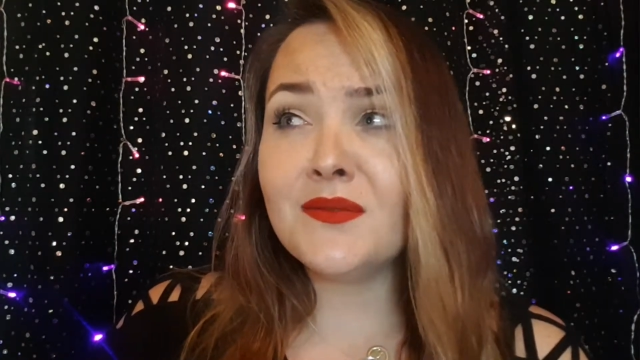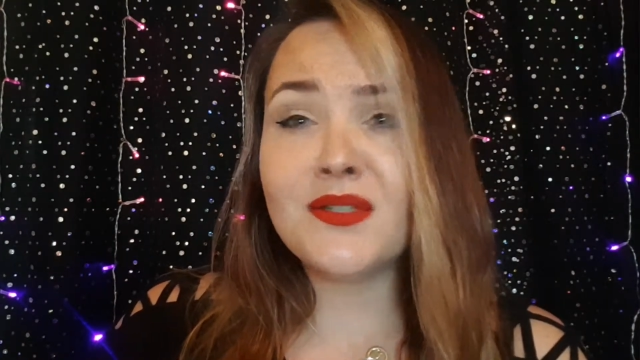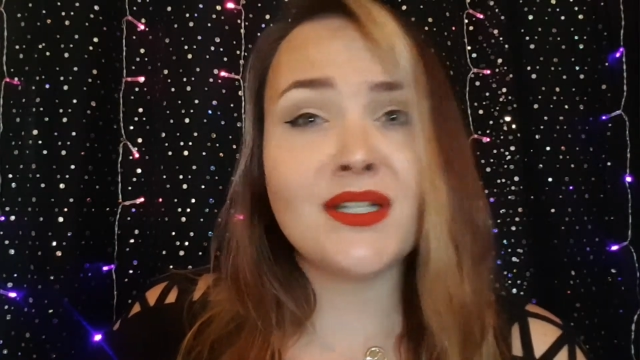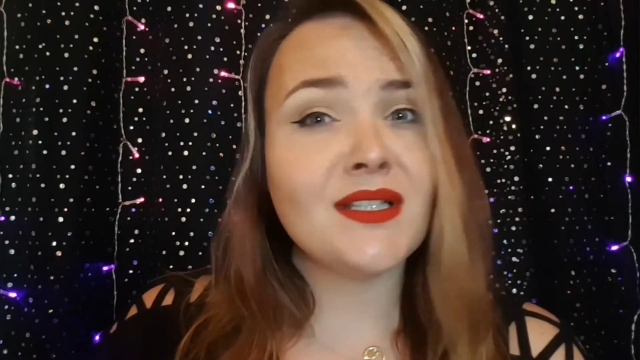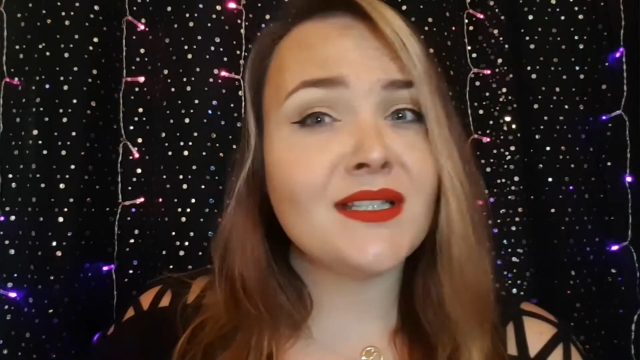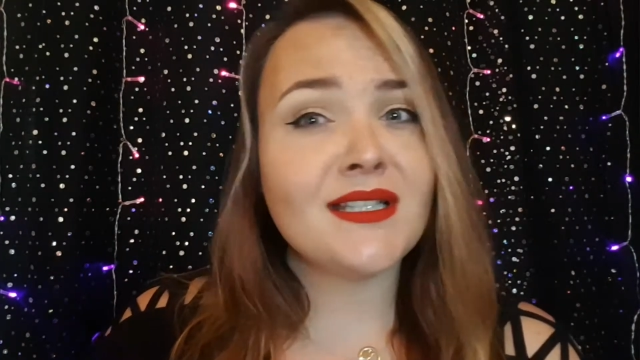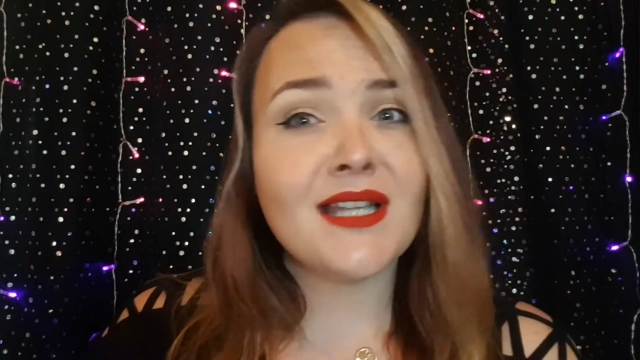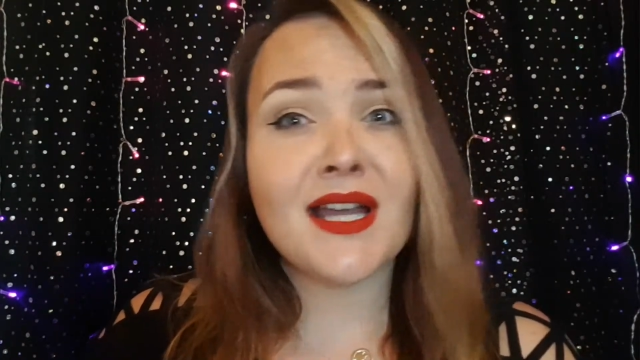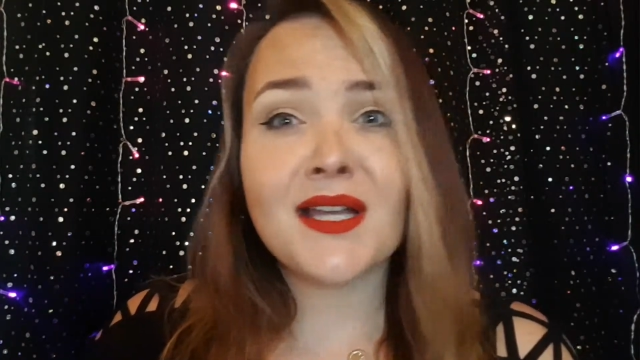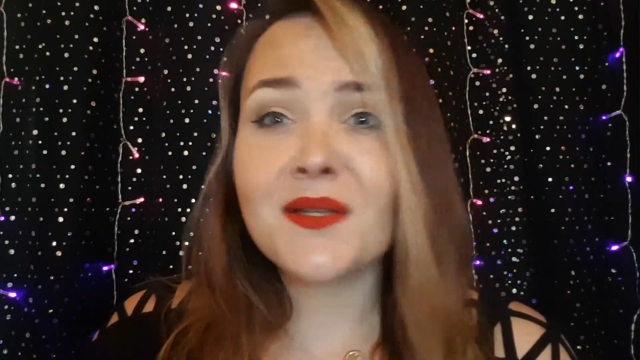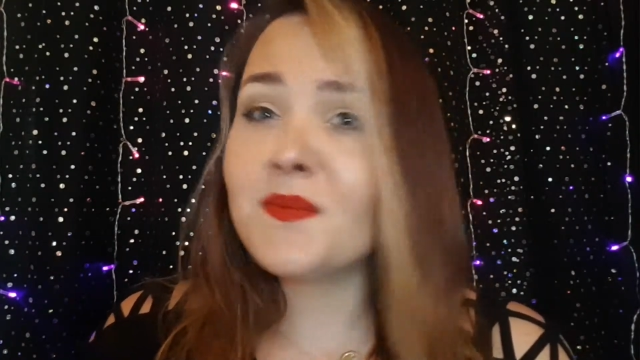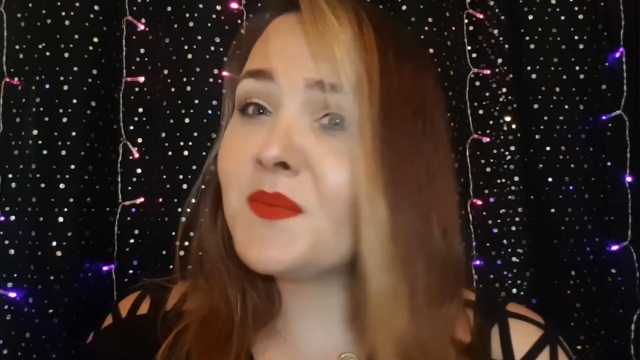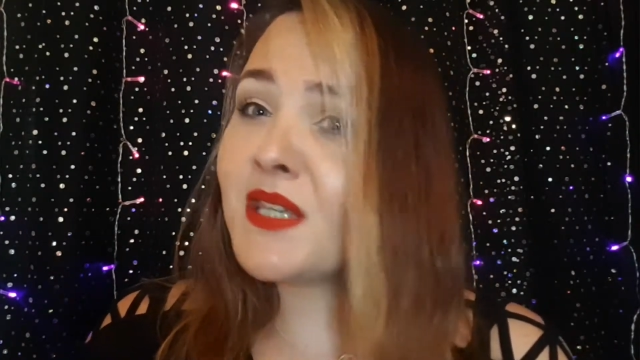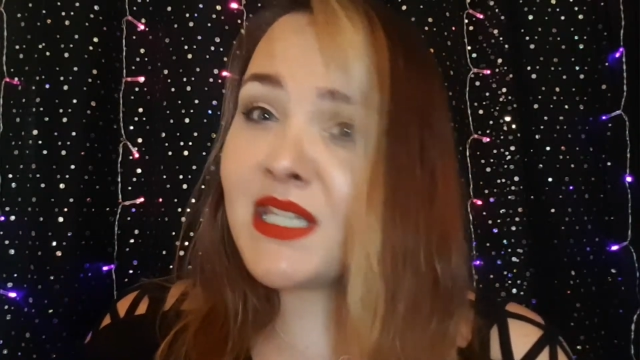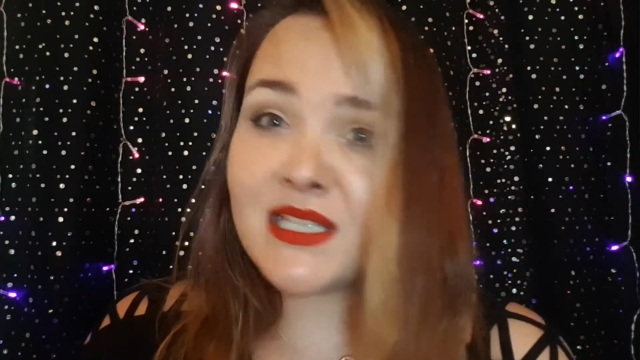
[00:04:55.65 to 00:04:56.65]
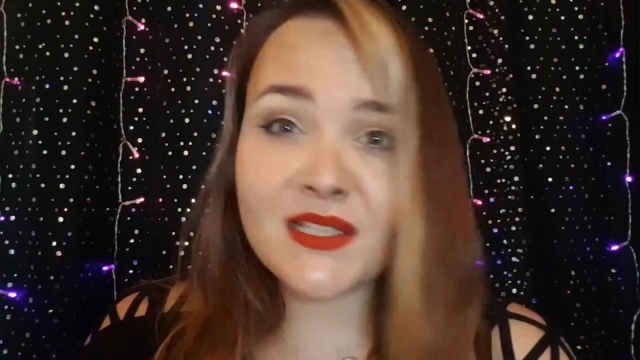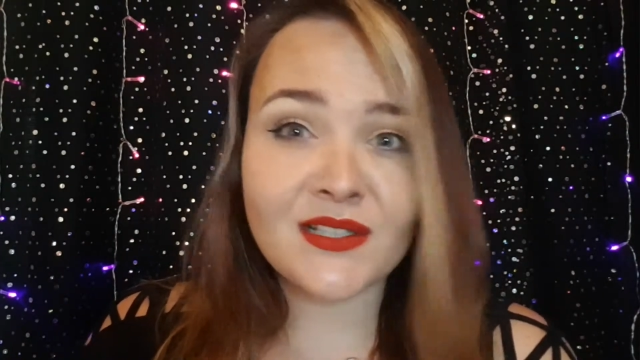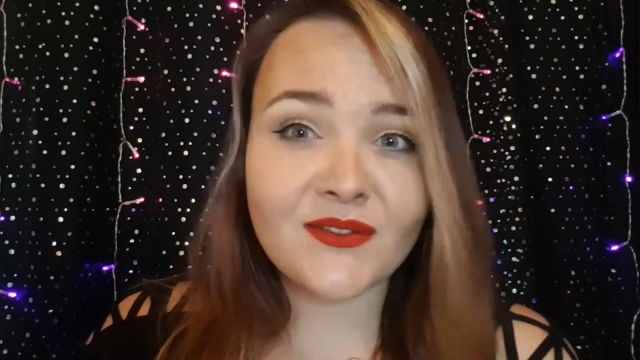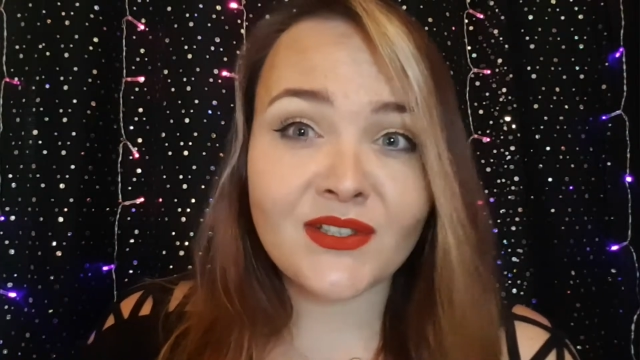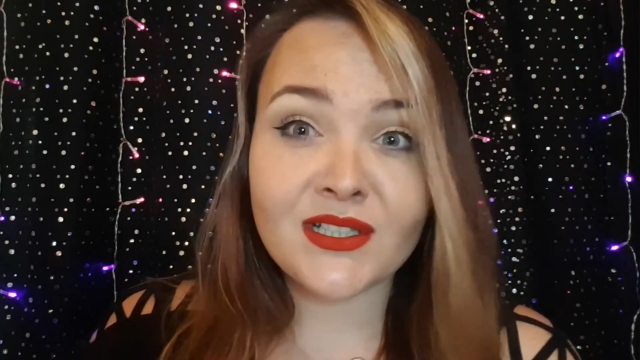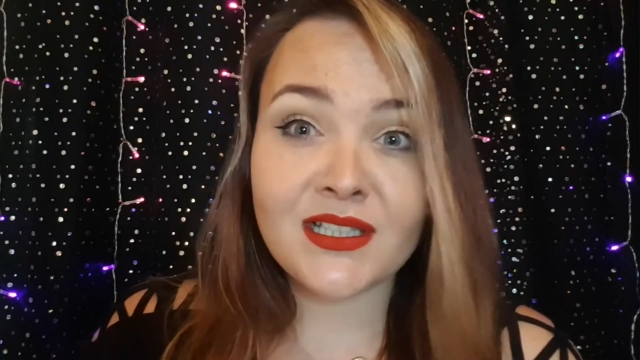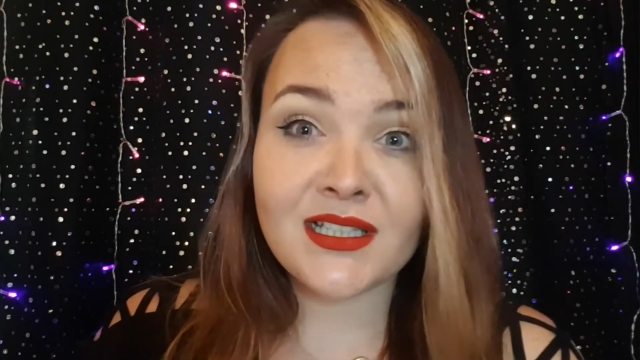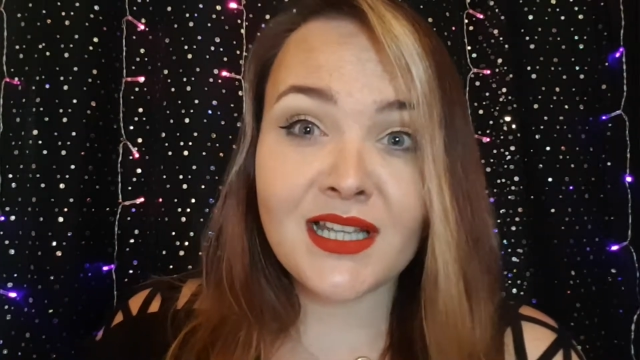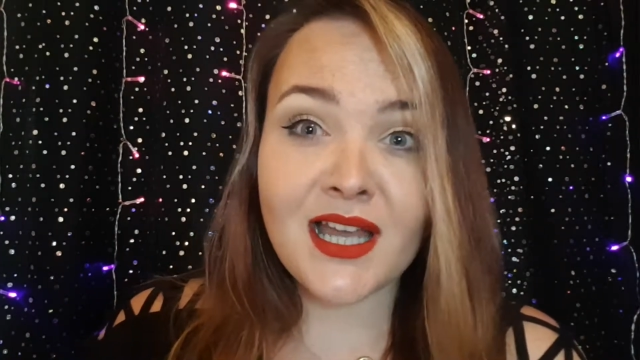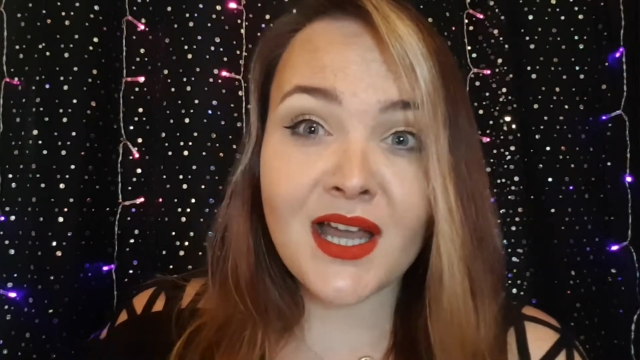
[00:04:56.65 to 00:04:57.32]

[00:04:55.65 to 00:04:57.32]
was not peaceful.